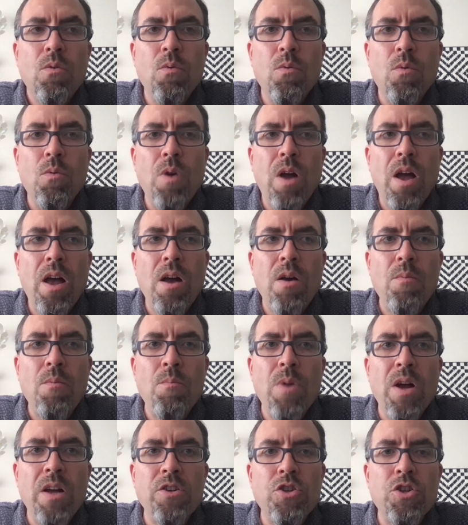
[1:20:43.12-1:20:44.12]
how
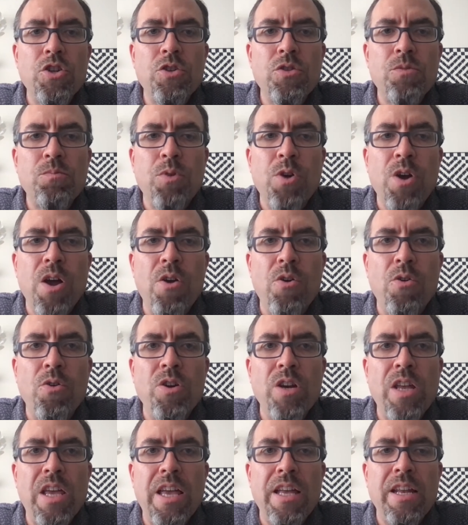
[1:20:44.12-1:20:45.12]
much
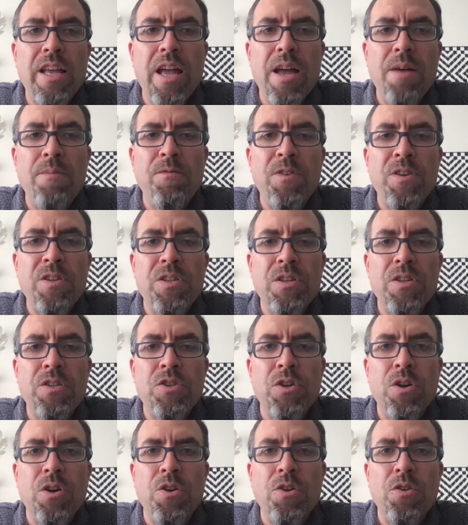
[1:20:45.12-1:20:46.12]
priority and
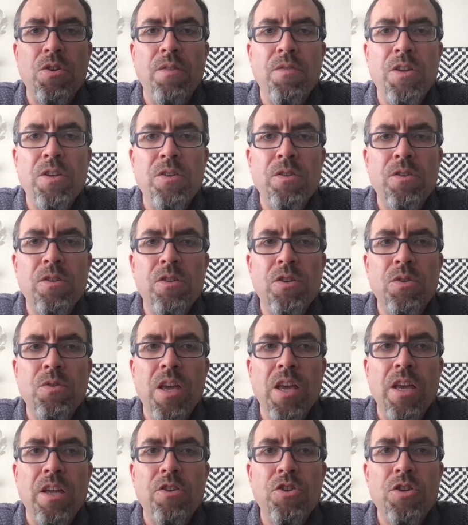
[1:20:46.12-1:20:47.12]
emphasis are you giving to
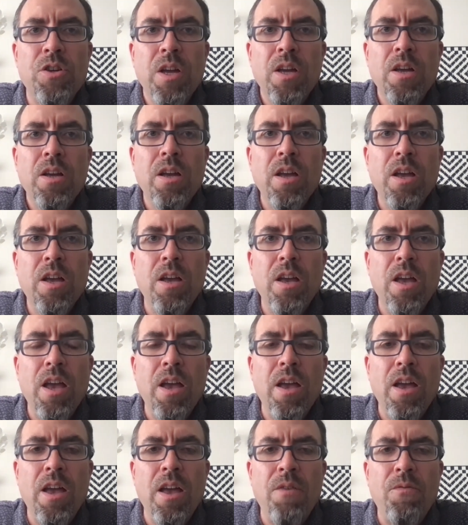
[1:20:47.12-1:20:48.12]
each.
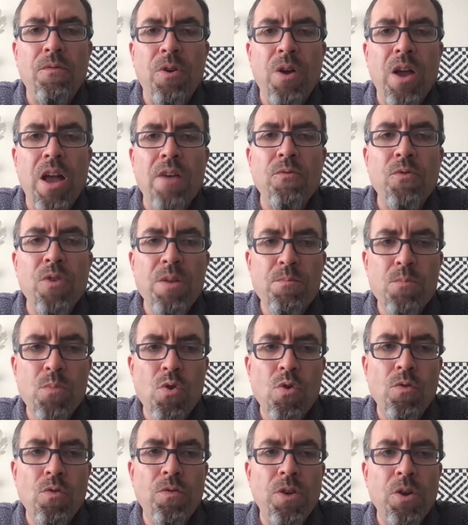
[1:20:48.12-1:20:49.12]
For every
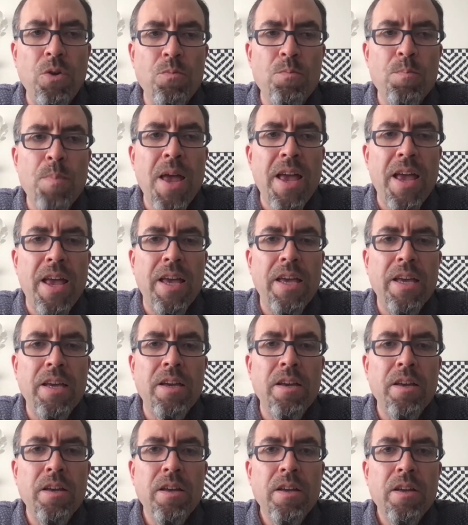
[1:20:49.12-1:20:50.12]
move you make,
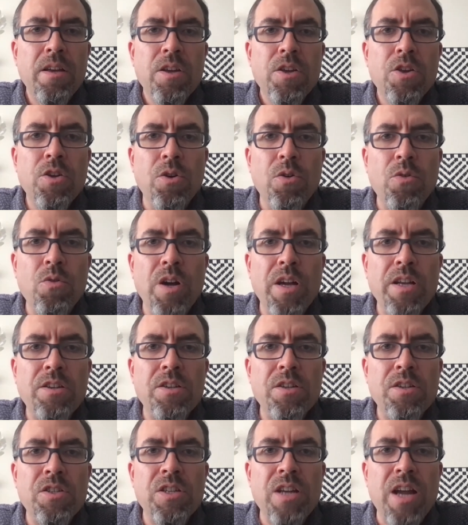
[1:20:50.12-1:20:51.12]
you're going
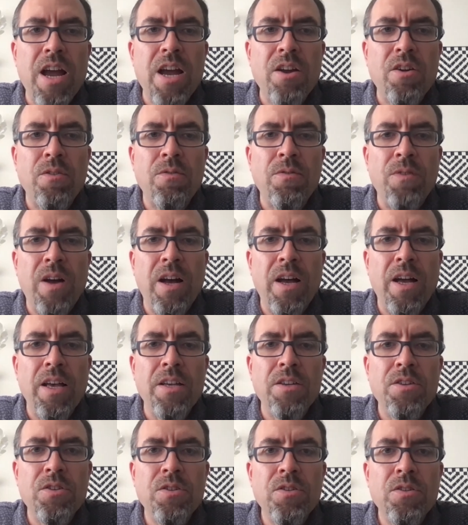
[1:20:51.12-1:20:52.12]
to
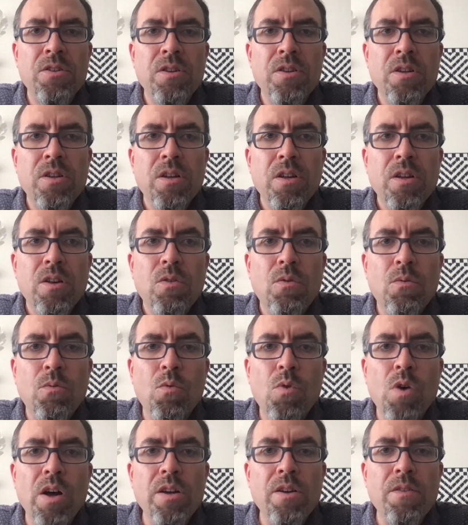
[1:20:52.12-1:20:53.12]
sacrifice
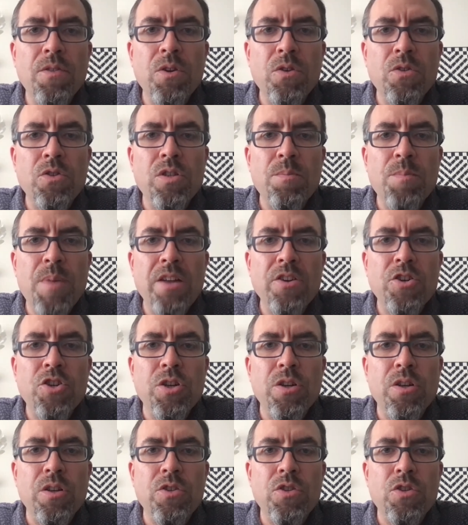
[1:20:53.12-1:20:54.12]
one of those
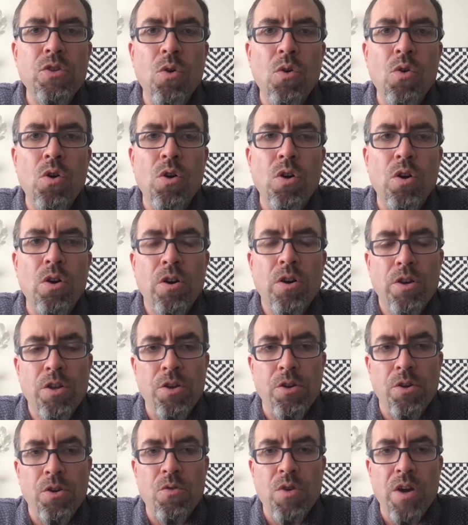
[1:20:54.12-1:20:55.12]
dimensions, or
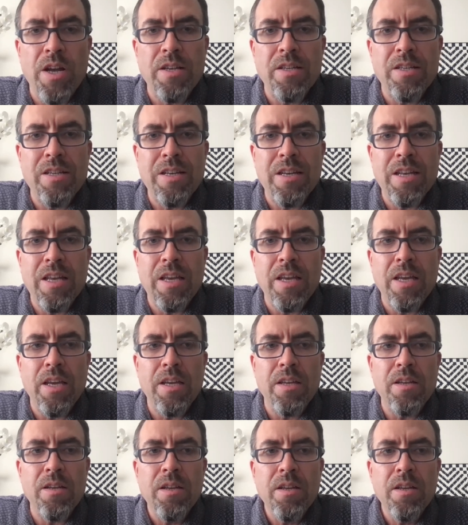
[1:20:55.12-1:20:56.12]
you're going to need